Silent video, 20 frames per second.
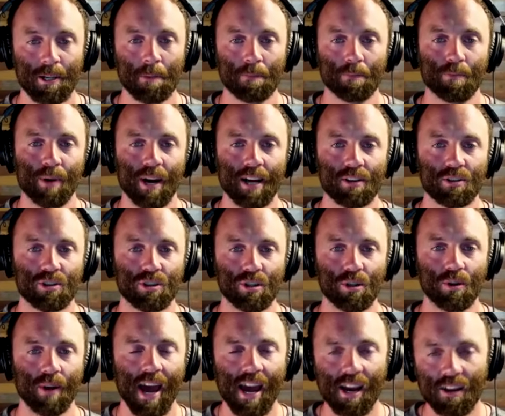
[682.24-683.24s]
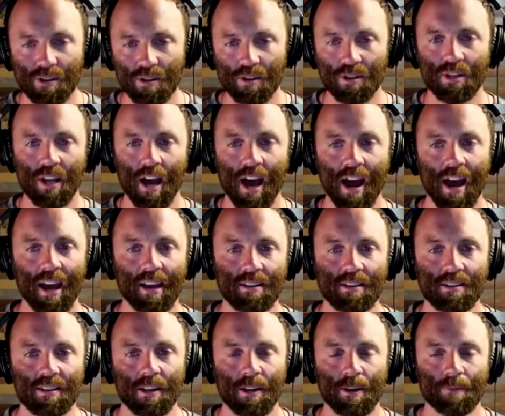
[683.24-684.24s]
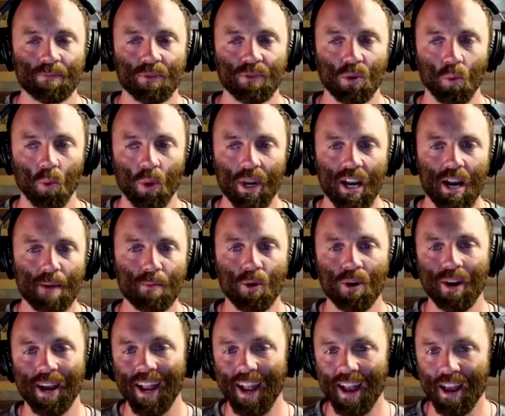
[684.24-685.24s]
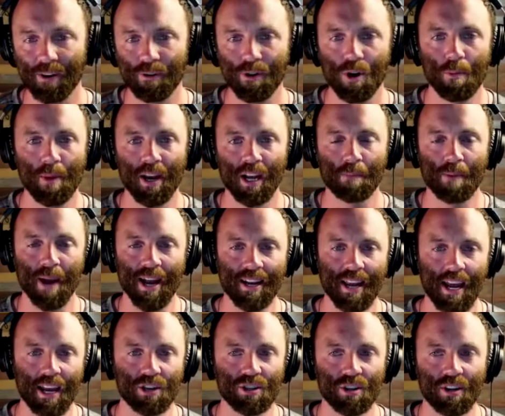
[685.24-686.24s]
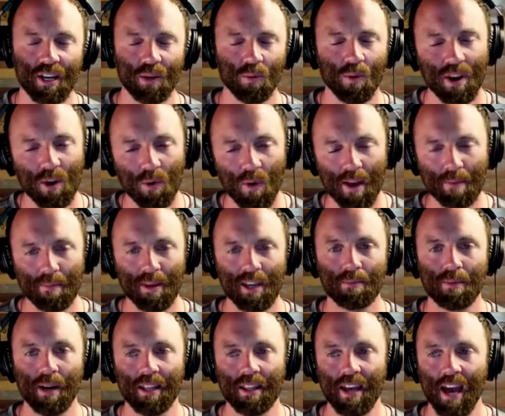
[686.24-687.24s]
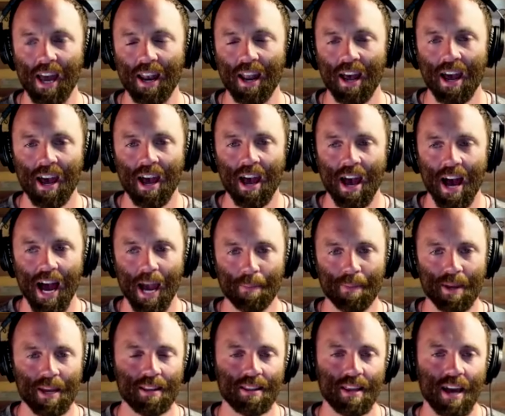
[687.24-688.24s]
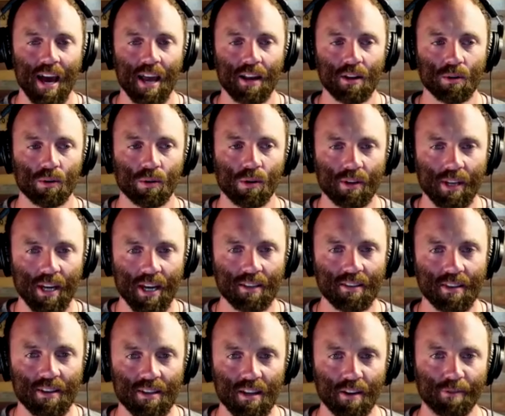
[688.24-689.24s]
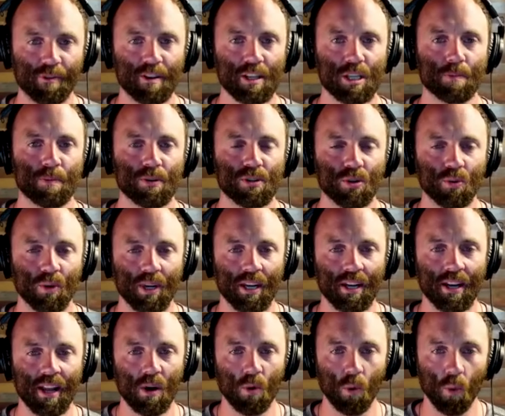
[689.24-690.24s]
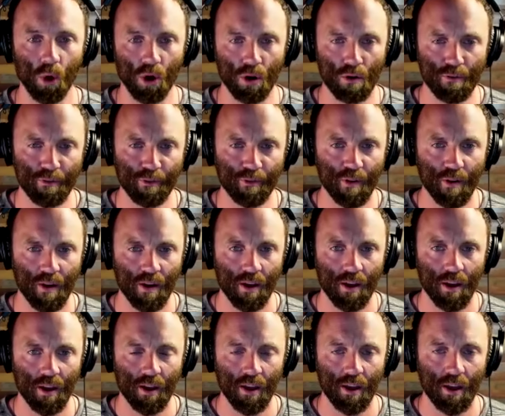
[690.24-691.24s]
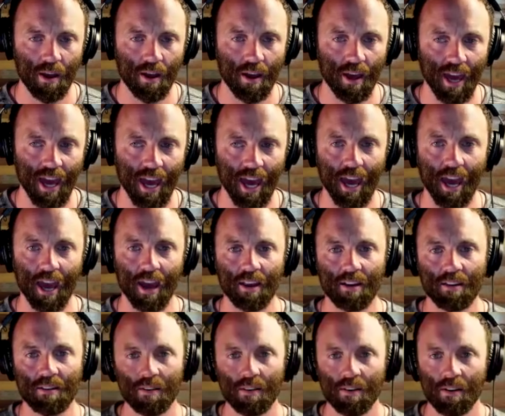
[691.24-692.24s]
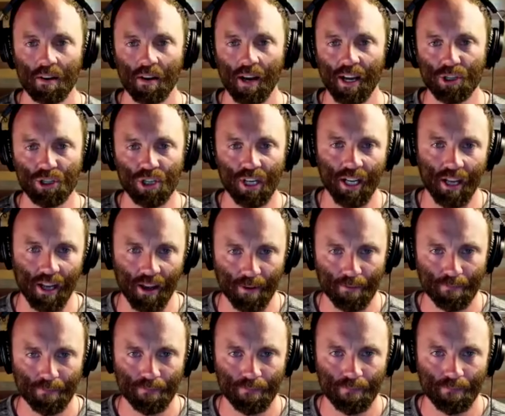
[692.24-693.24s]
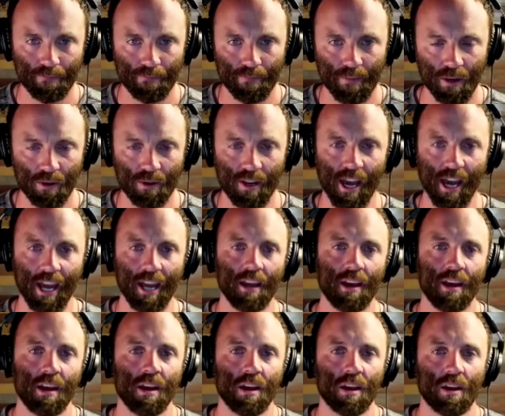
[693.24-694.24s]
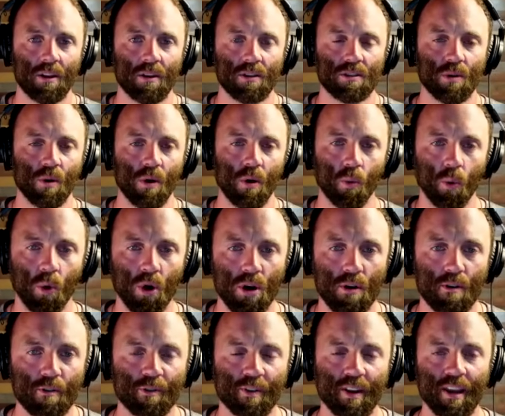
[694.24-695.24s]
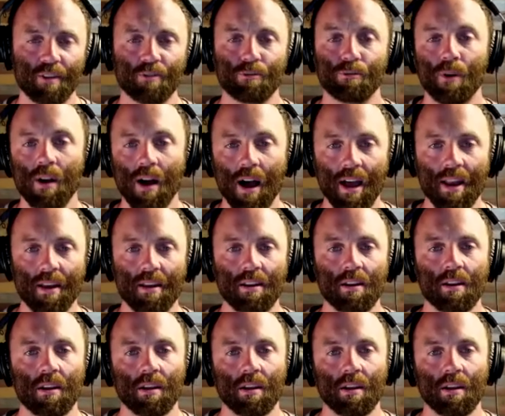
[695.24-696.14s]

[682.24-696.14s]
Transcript: but to exercise, we are more anaerobic by nature. And what do I mean by that? I mean that look at the difference between a wolf and a cheetah, okay? So a wolf can run